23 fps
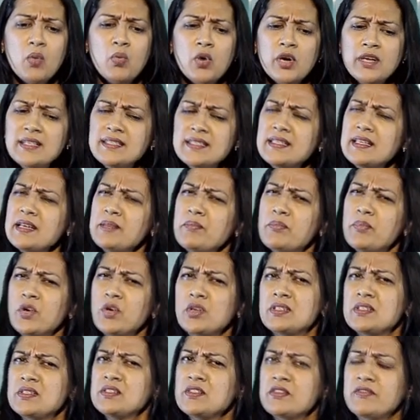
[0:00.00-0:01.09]
What is the
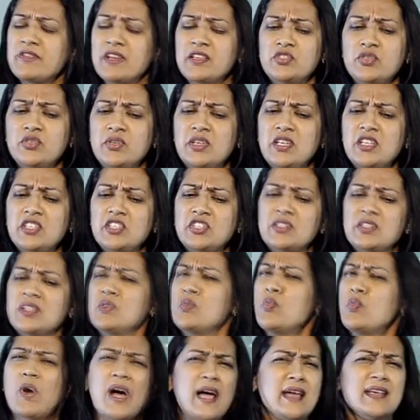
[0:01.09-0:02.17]
importance of education
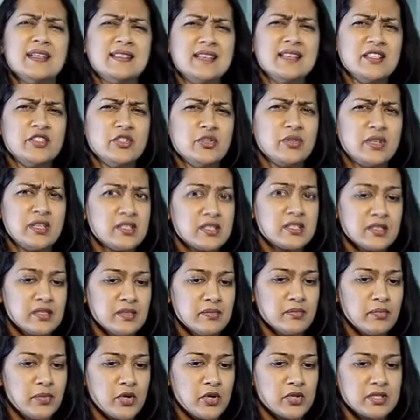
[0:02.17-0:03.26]
and why is education
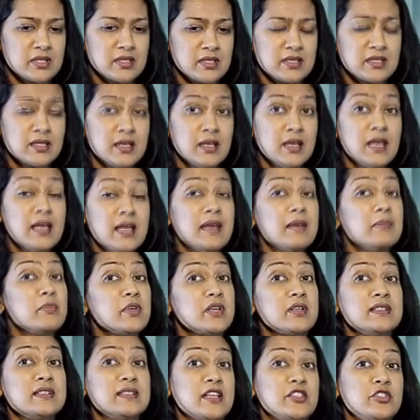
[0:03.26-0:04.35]
important?
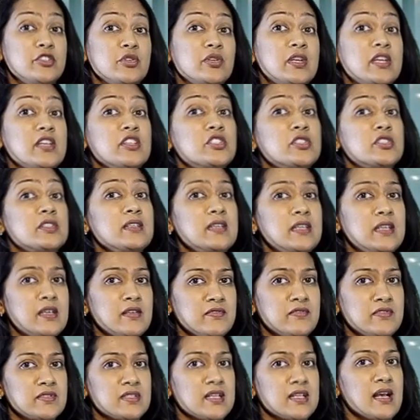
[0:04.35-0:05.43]
Because education
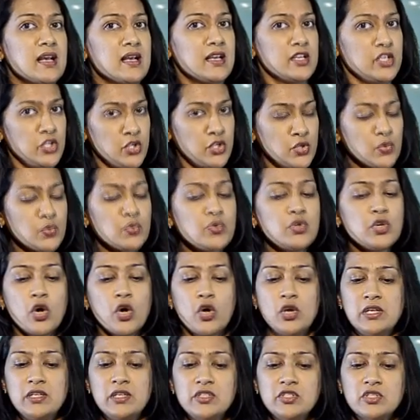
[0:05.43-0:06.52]
gives you
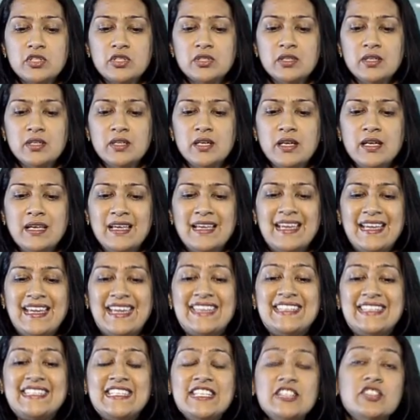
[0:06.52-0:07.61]
knowledge.
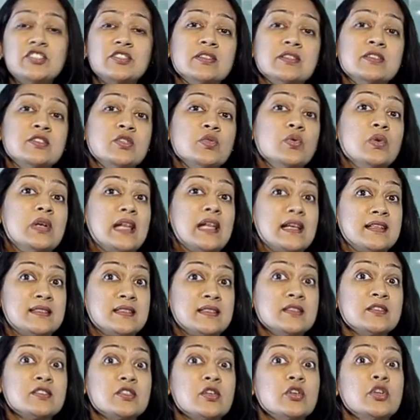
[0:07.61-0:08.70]
It teaches you
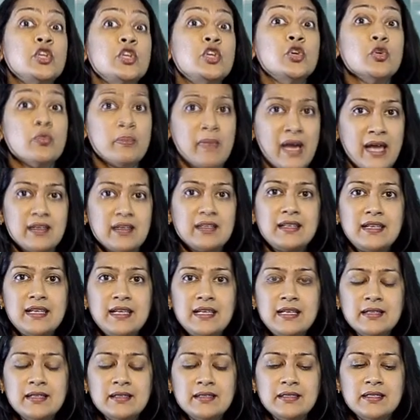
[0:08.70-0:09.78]
lessons on
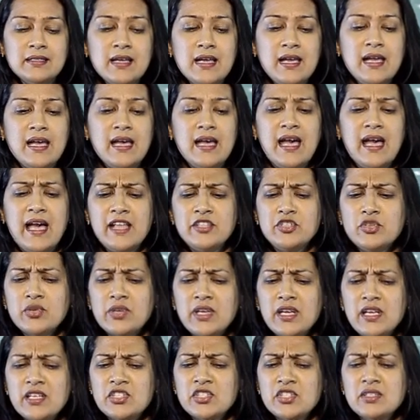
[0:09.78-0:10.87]
humanity.
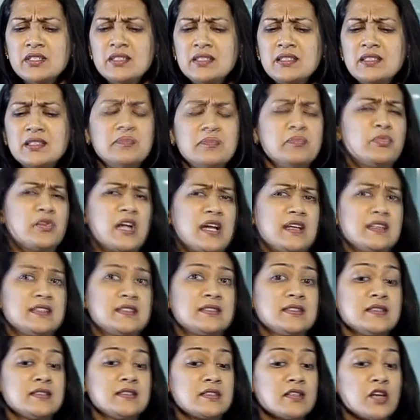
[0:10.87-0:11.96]
Education
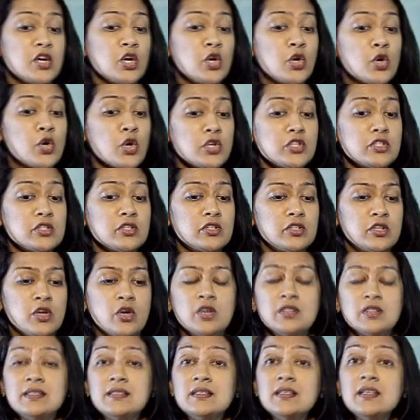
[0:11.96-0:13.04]
comprises good
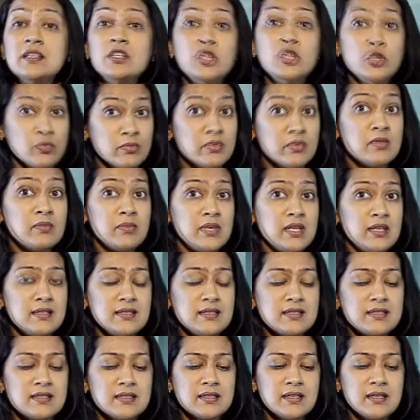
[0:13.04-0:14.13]
thoughts in human
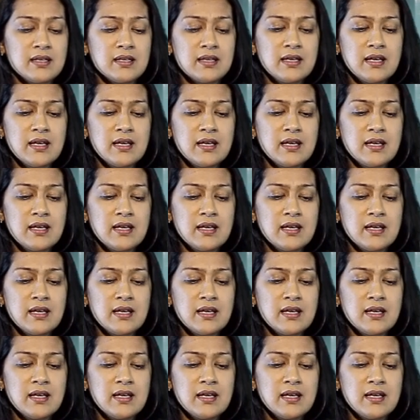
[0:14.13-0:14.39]
beings.